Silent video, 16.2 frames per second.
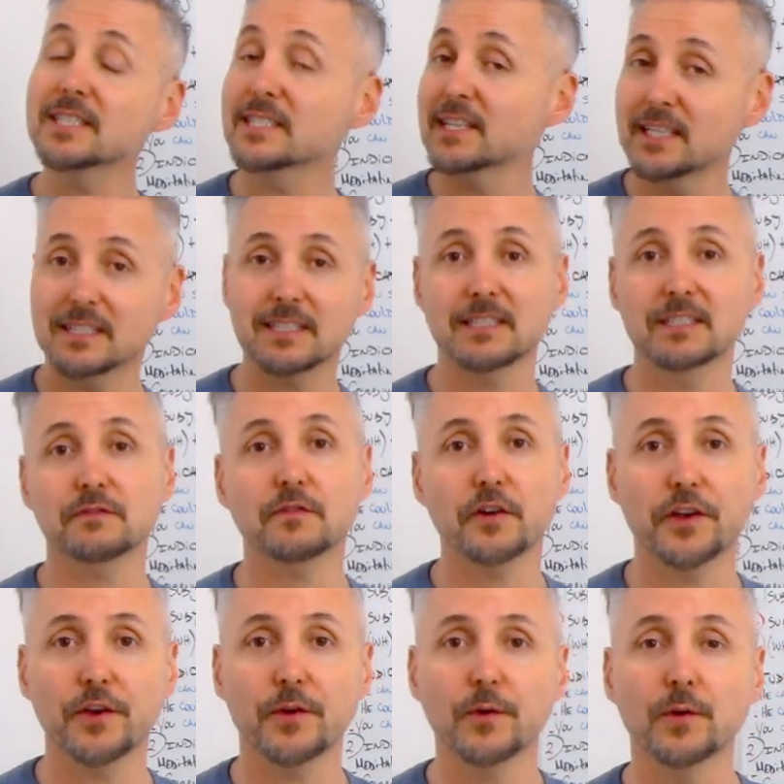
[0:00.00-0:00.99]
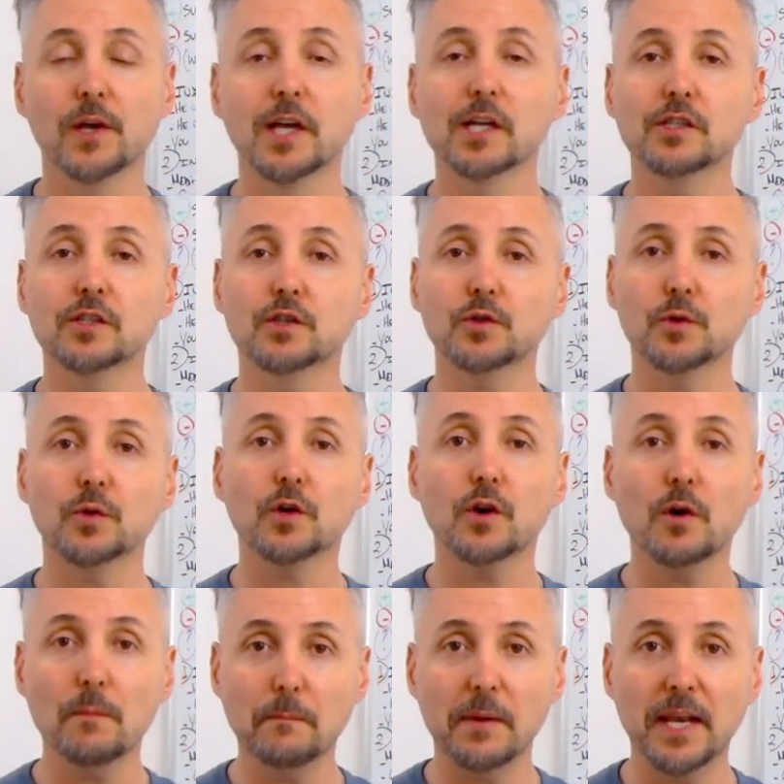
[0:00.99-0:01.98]
a sentence for you to
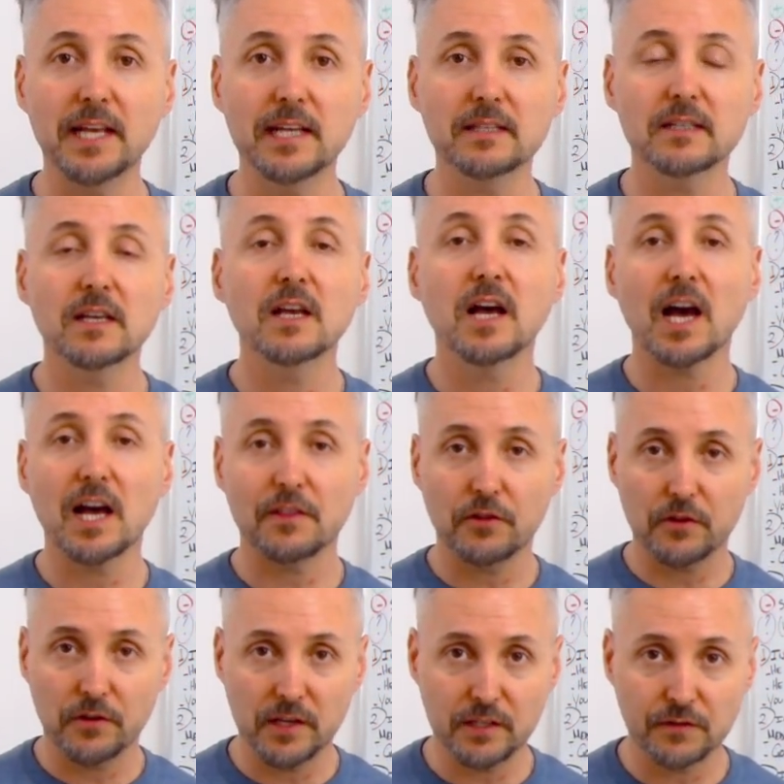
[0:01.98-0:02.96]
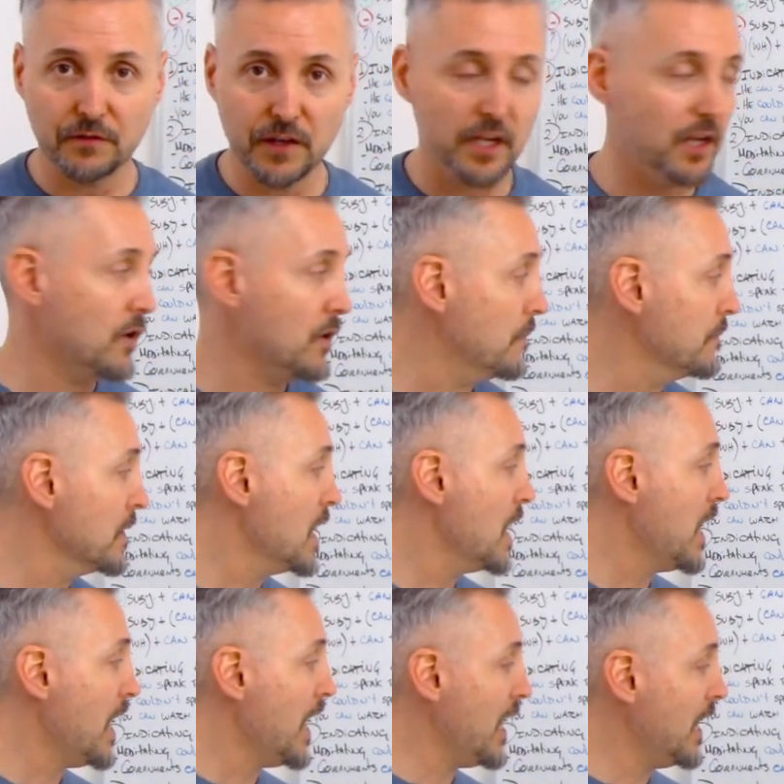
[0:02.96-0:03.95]
complete under this video,
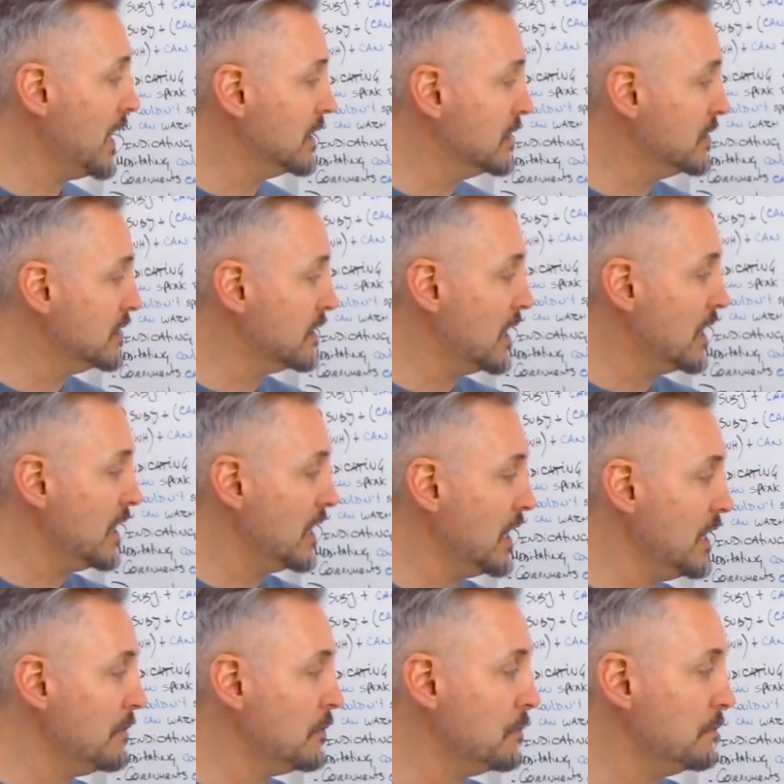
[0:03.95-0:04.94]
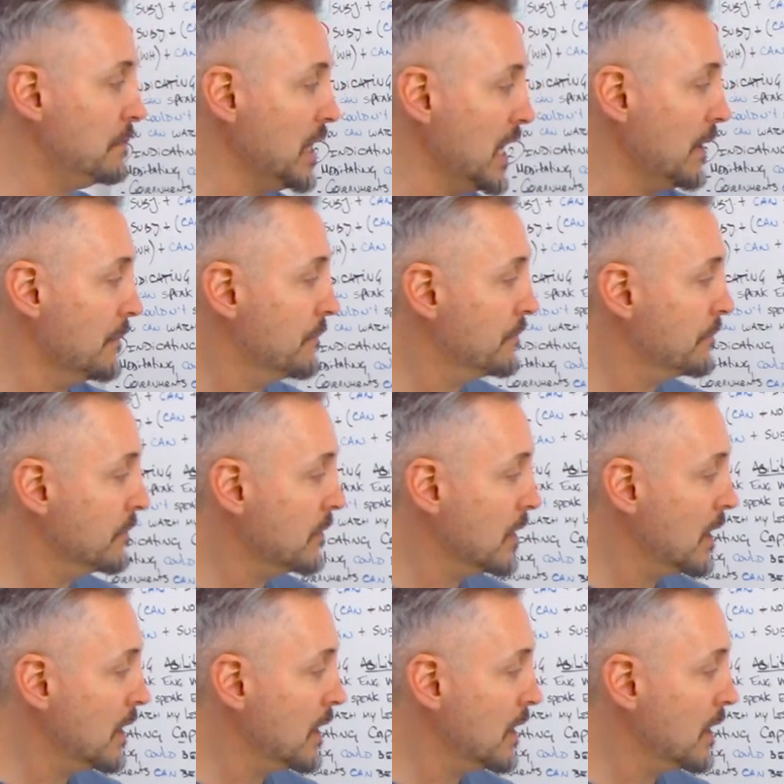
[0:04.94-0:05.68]
and it will be